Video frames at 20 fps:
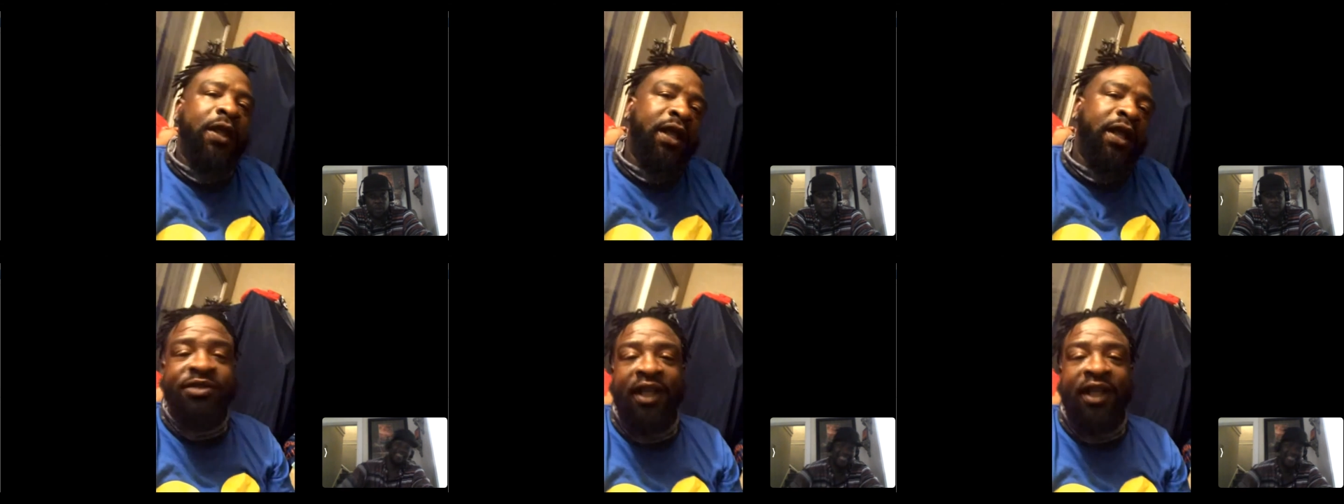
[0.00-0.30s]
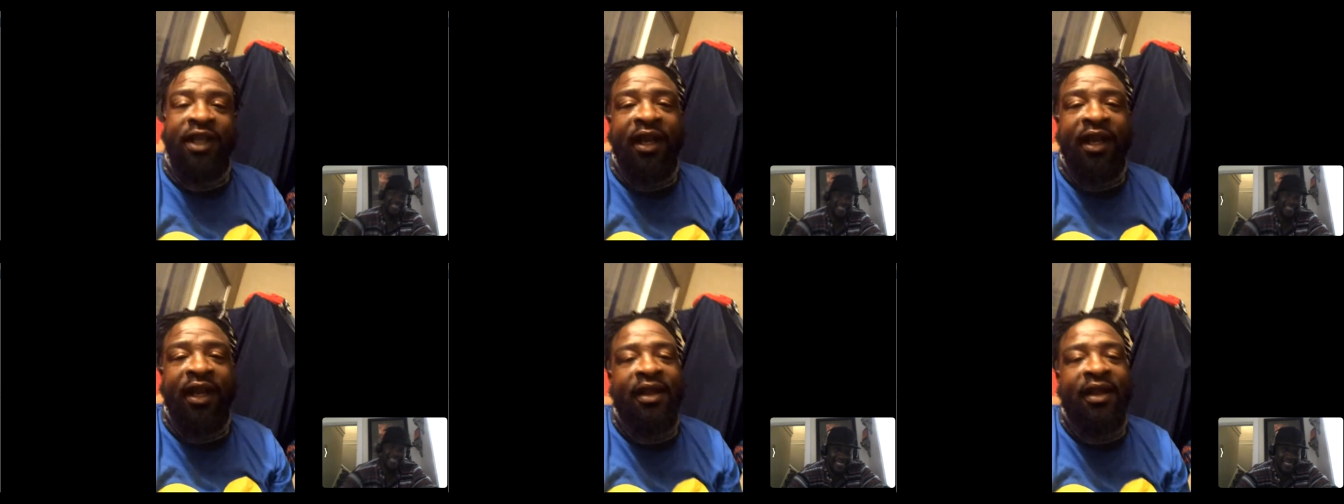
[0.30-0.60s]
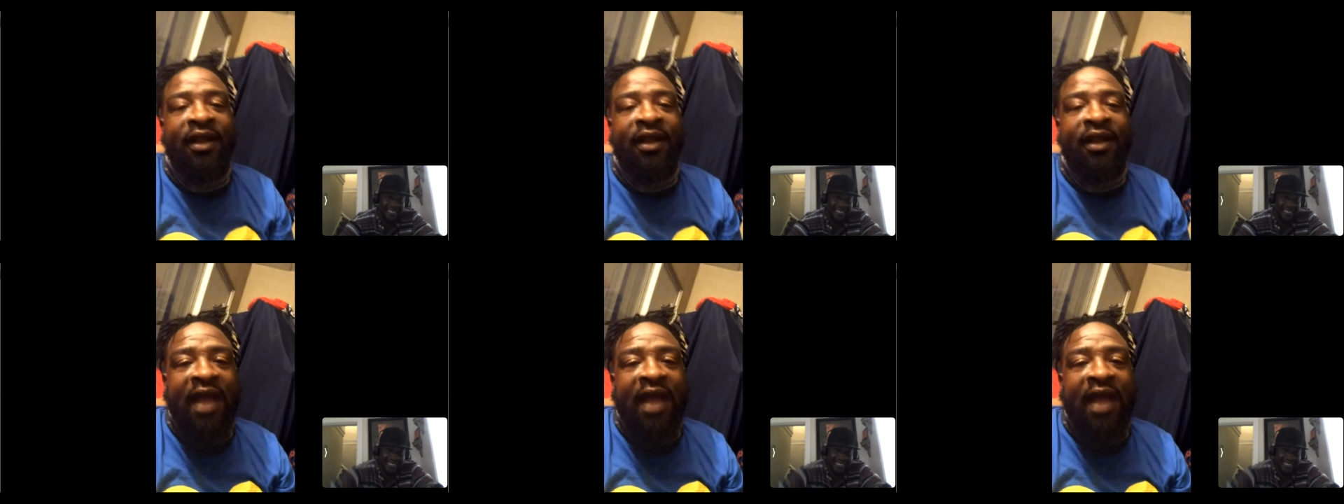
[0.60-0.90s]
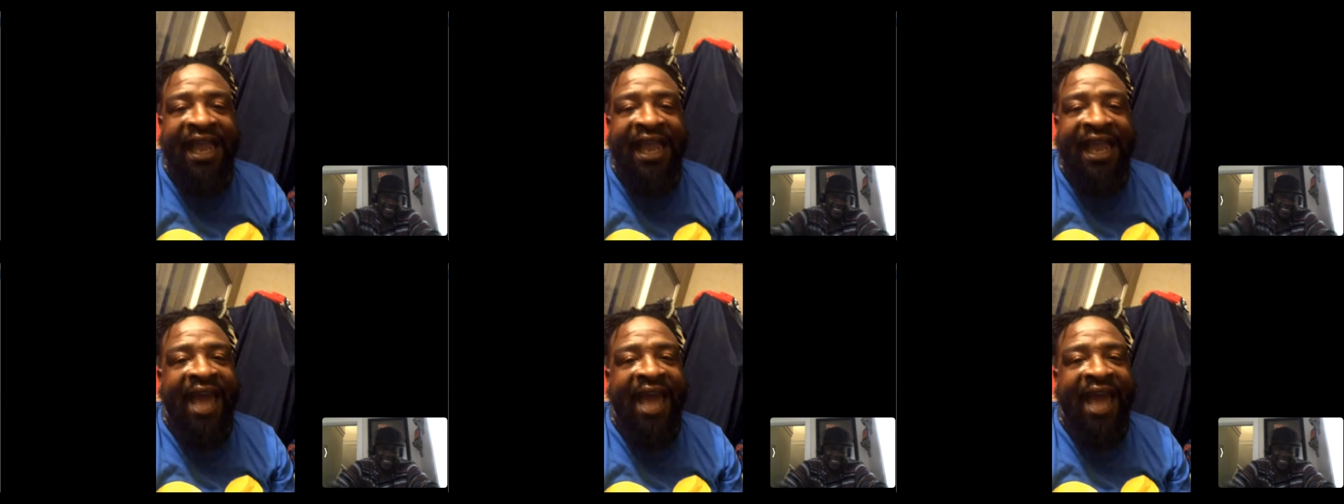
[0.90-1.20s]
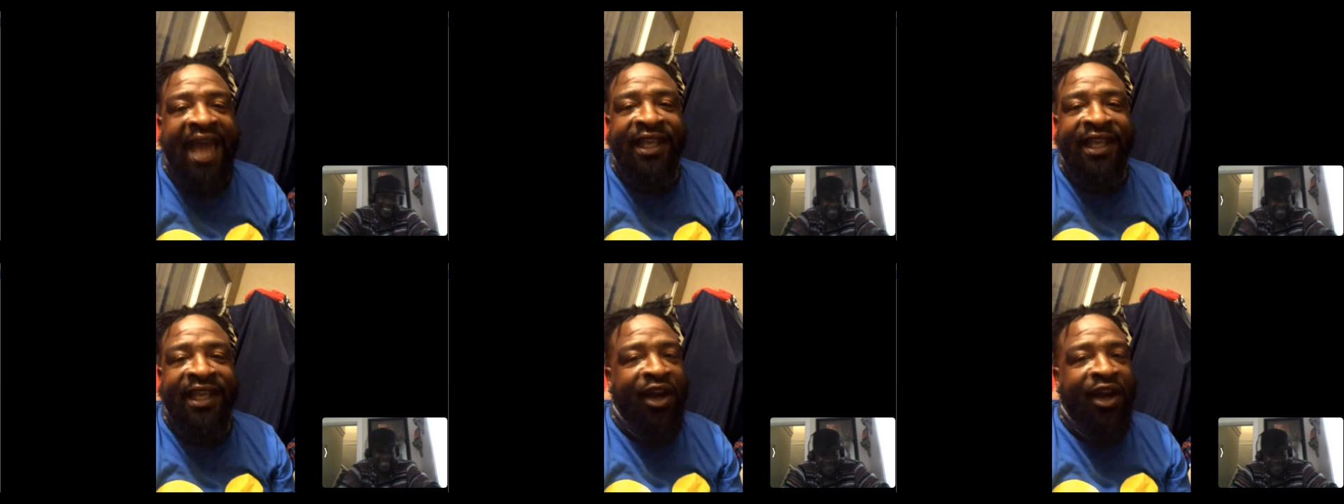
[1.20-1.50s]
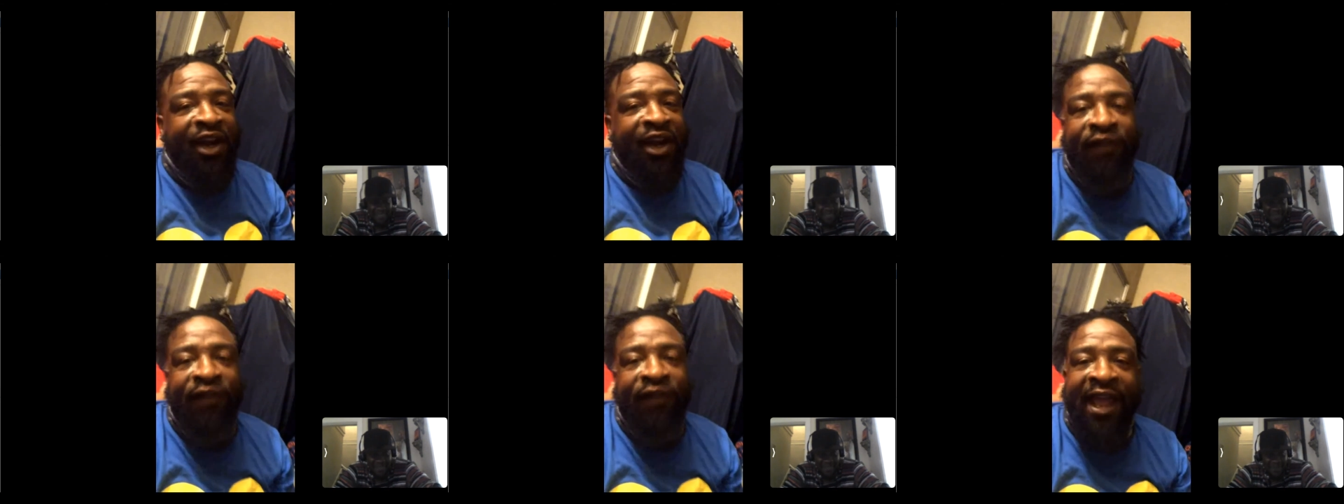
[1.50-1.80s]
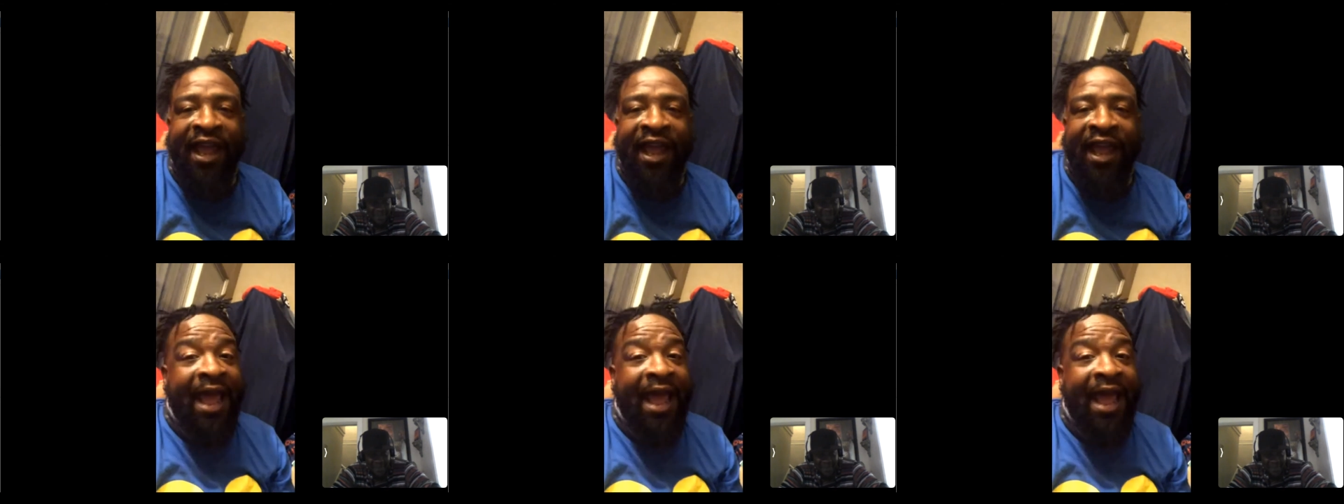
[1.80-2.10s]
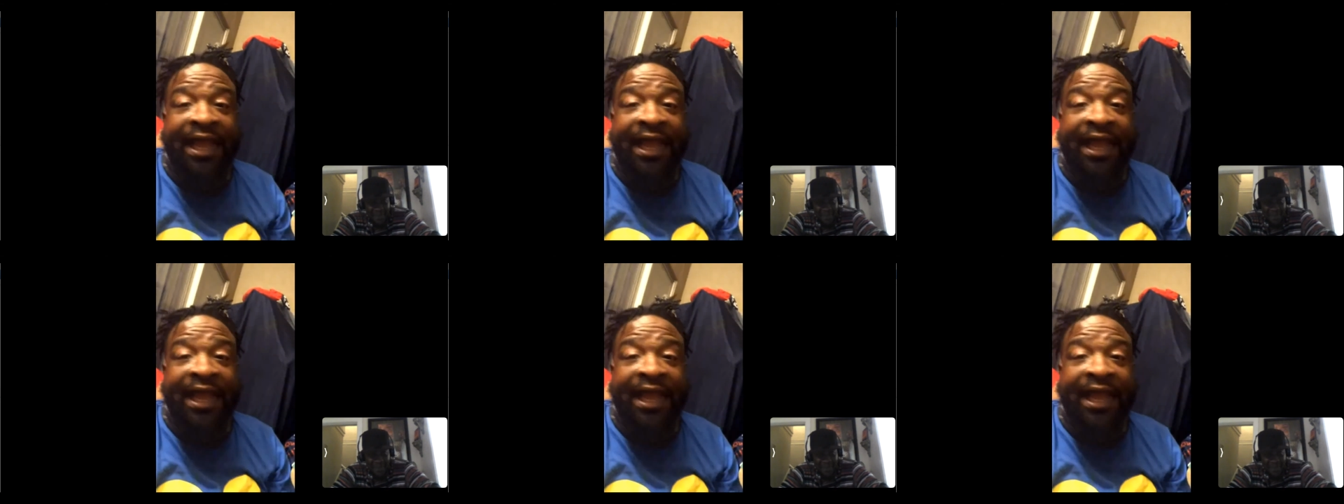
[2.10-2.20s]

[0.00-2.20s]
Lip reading: And I got to get it off. I got to